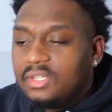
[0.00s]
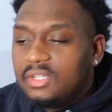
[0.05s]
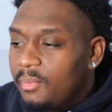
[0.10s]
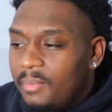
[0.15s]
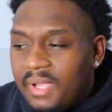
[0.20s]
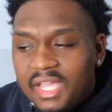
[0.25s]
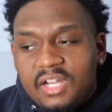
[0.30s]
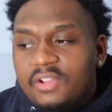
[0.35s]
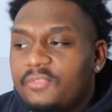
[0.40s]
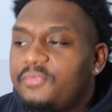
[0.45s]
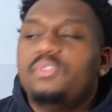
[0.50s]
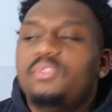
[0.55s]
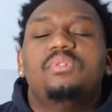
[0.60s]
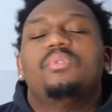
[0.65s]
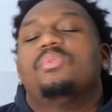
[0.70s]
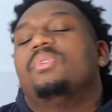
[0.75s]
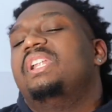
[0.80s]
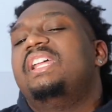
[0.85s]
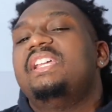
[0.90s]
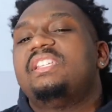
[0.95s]
No matter if you in
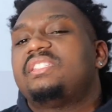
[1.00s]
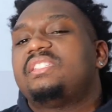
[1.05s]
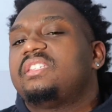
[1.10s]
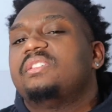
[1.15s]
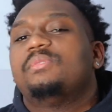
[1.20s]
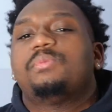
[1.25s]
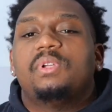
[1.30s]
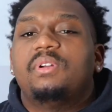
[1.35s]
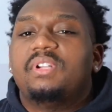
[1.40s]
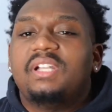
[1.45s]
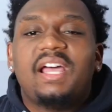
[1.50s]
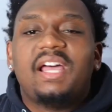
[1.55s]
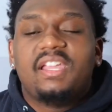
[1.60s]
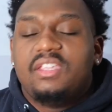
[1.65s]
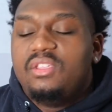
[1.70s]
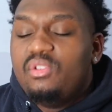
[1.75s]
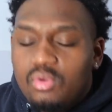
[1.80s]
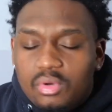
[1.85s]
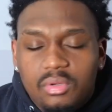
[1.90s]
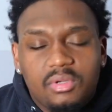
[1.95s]
relationships or
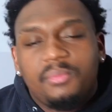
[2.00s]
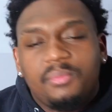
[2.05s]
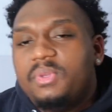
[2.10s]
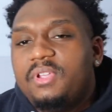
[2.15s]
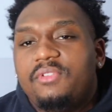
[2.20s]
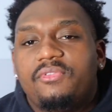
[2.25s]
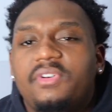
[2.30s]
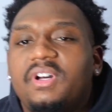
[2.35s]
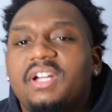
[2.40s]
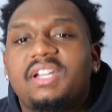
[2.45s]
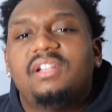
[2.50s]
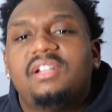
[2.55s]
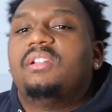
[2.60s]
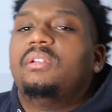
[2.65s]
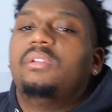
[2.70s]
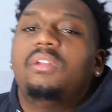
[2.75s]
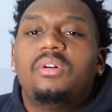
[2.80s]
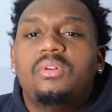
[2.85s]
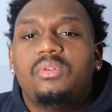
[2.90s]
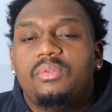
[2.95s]
not, you gonna be fucking
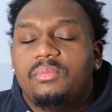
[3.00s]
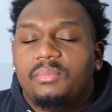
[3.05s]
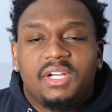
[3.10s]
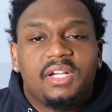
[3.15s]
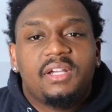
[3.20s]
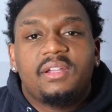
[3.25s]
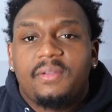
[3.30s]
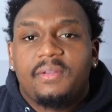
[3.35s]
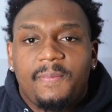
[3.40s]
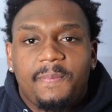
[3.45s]
alone, bro.